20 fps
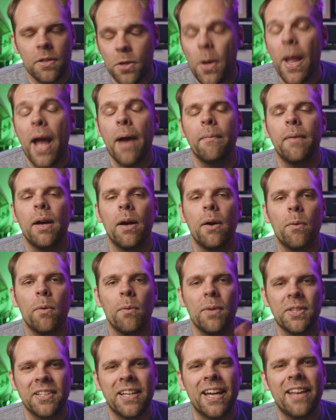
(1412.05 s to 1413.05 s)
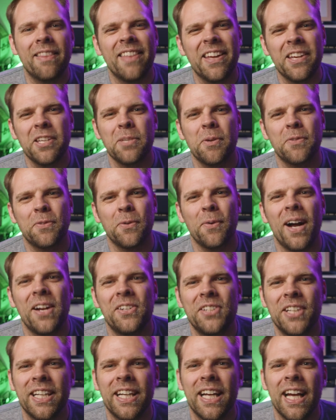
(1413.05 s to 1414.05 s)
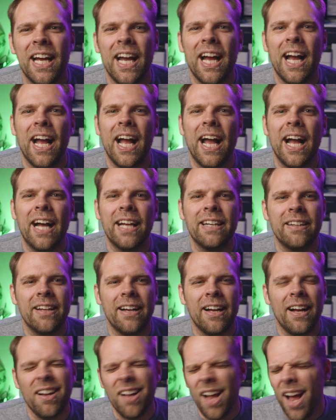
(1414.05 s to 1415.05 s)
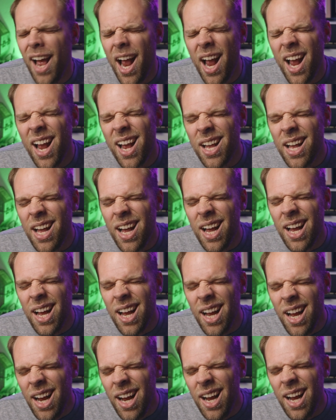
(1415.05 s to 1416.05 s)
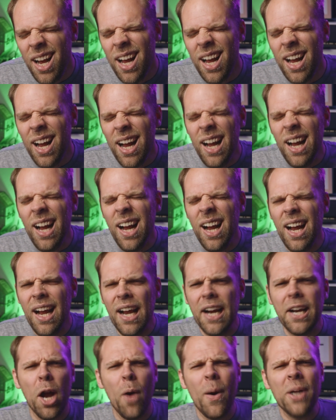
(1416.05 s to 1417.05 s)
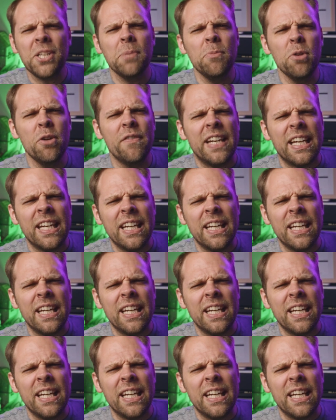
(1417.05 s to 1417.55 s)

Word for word: So yeah, once again, thank you so much for watching, and uh, go watch a movie.